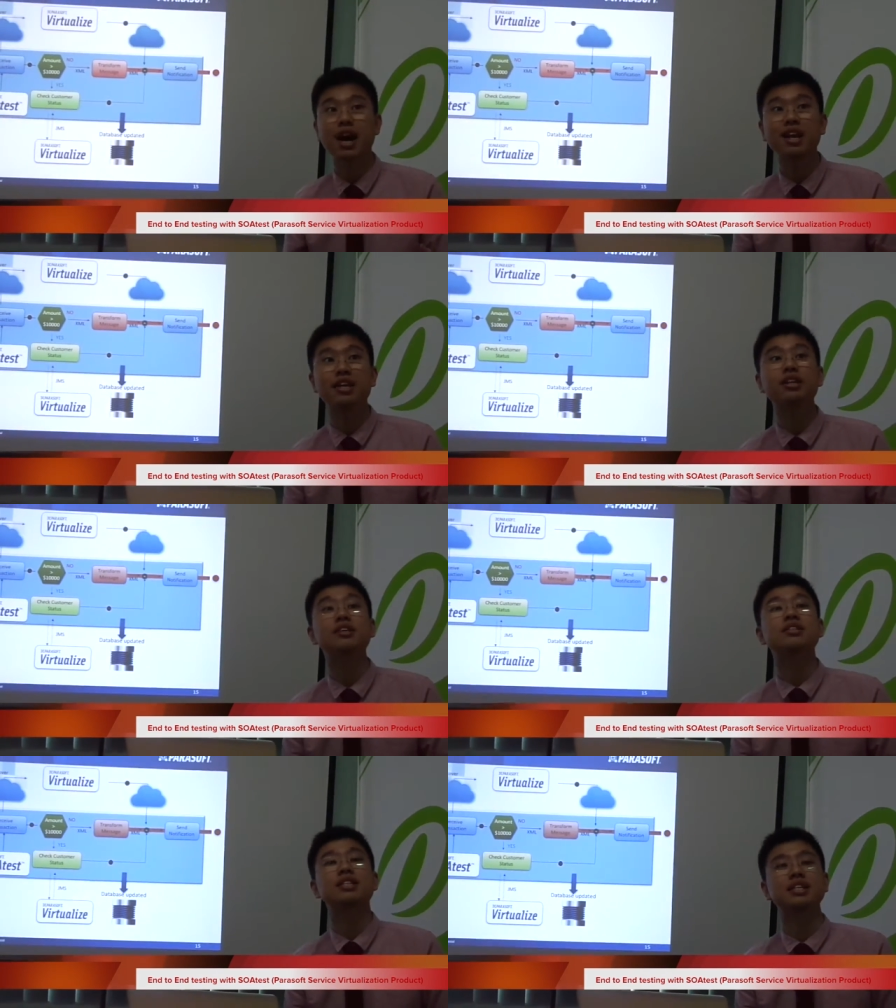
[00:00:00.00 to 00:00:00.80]
high
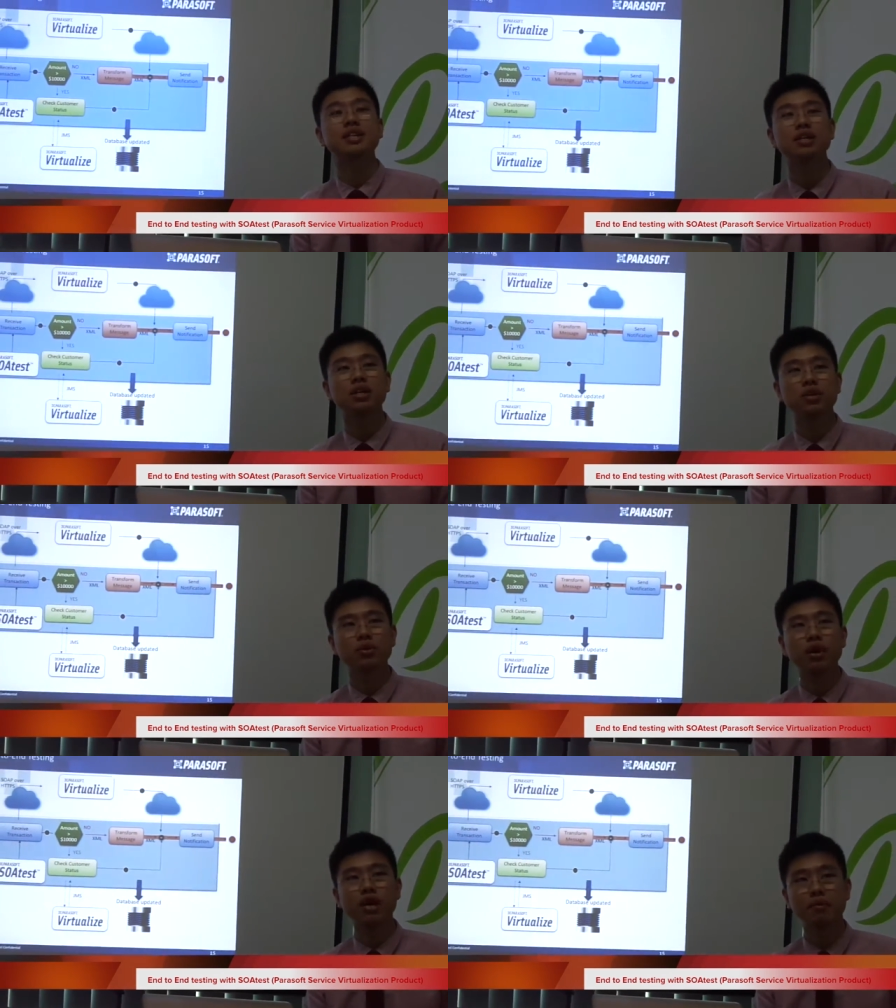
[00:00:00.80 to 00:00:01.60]
latency,
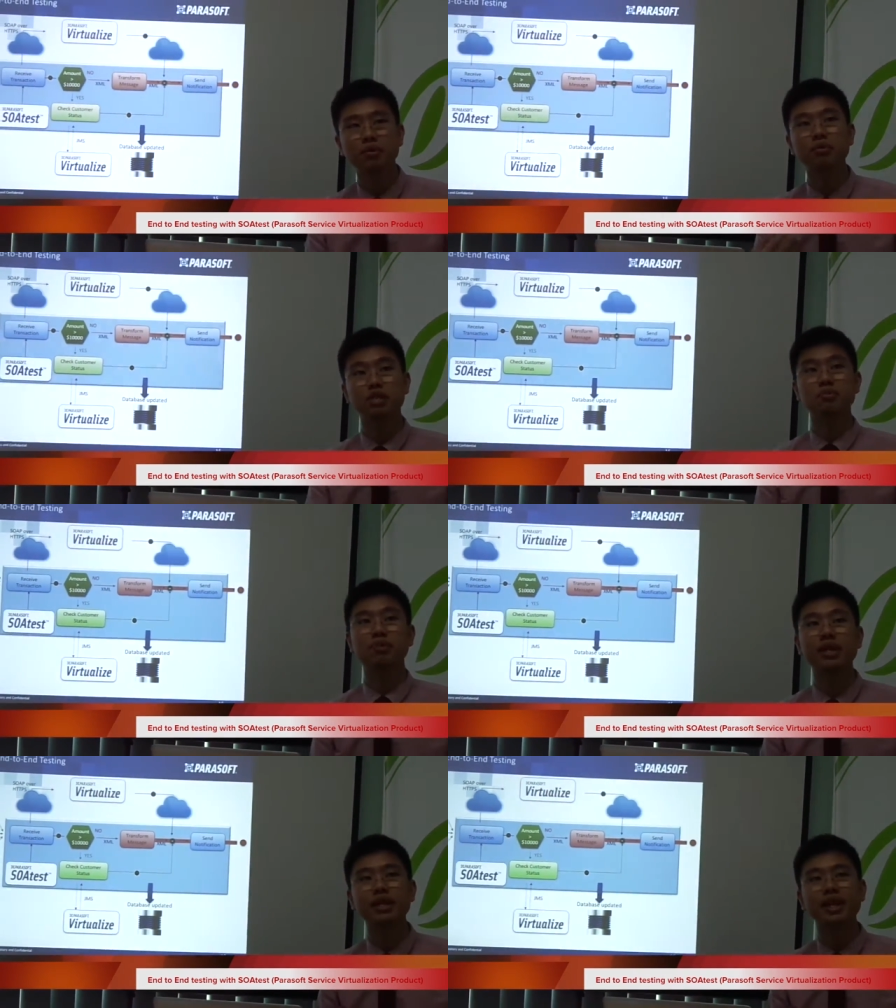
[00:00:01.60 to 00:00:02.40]
you are able to
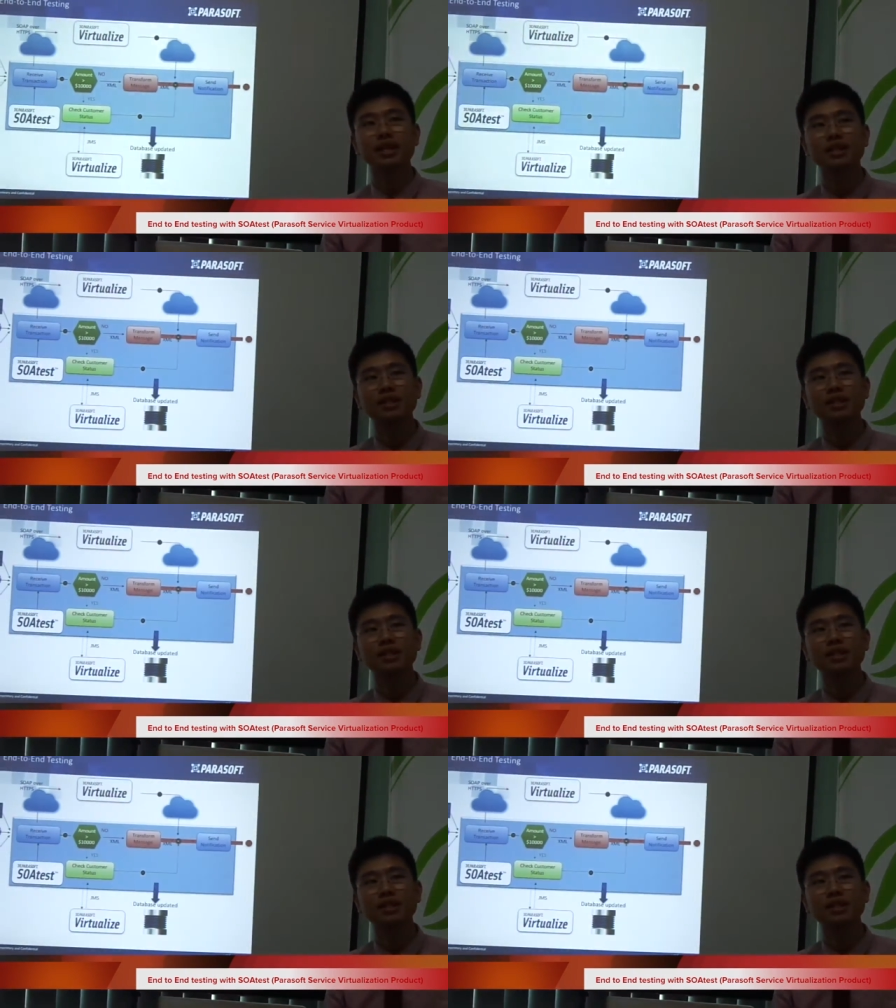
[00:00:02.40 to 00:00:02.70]
simulate that.